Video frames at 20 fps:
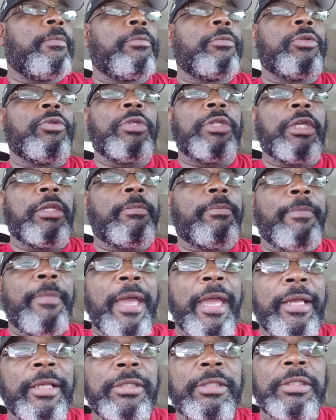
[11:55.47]
You get
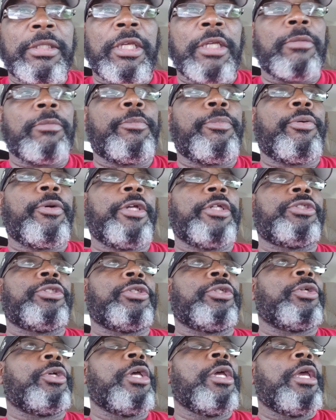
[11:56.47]
Max getting
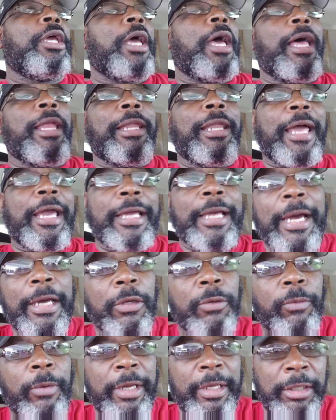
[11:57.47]
pressure. I like how
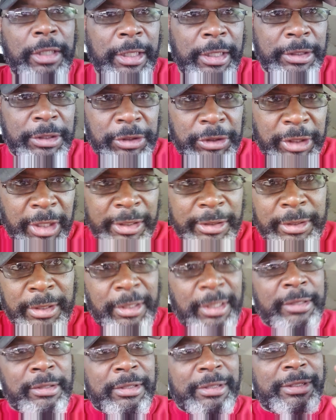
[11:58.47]
the way they
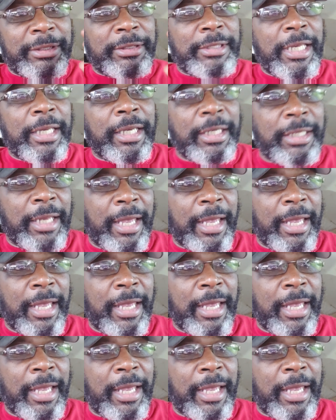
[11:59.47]
adjusted in the second